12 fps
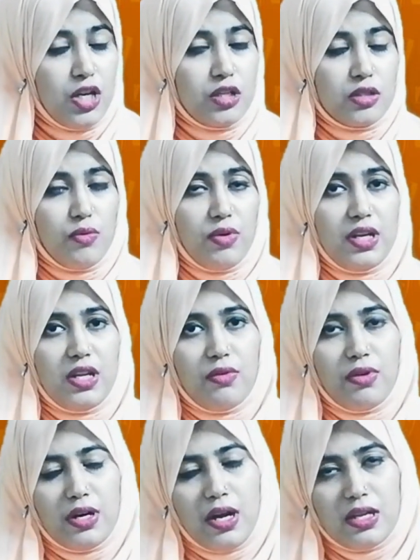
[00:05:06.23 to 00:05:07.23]
So when you
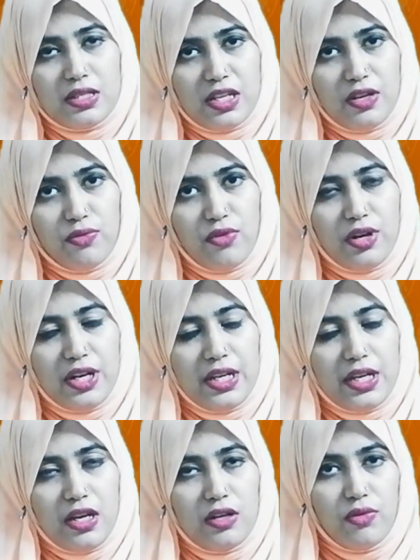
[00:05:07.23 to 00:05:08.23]
are asking for
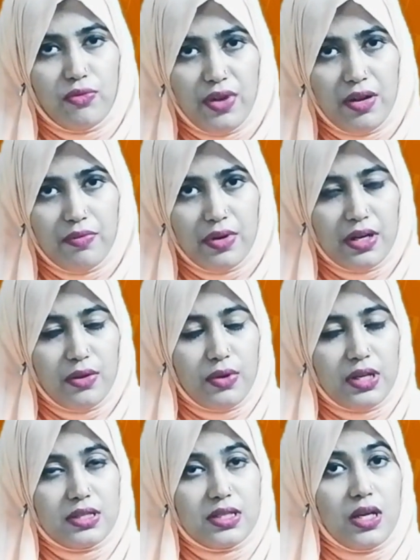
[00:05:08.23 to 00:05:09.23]
any kind of favor, you
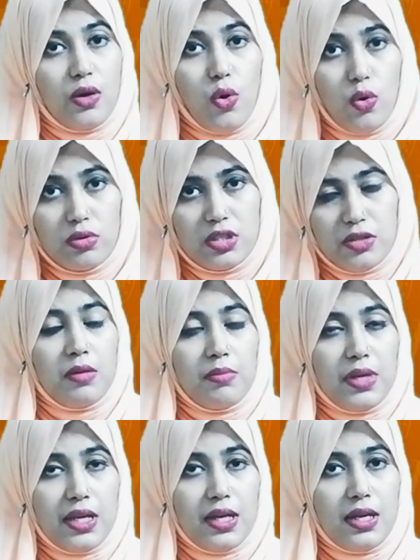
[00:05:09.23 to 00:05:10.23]
can say won't you,
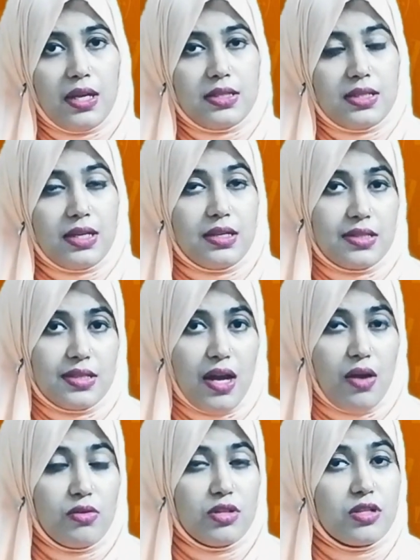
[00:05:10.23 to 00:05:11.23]
because it
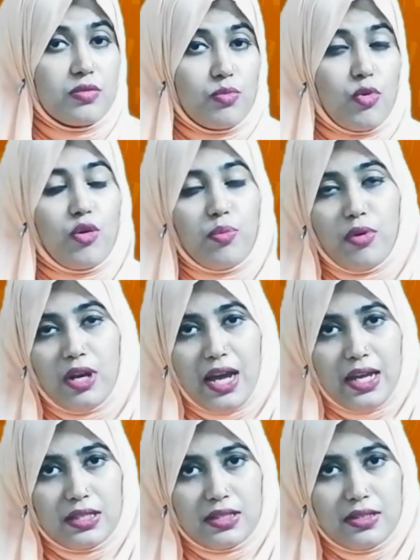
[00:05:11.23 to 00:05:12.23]
sounds more
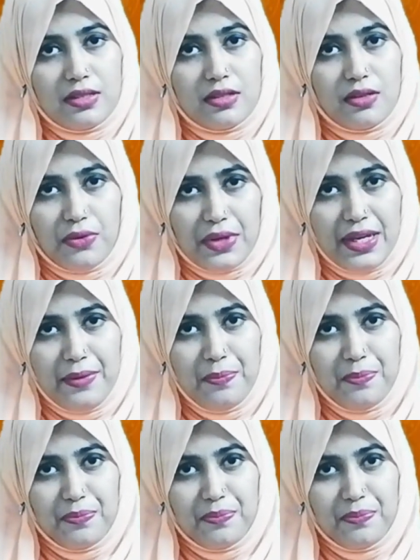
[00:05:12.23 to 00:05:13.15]
polite. Okay.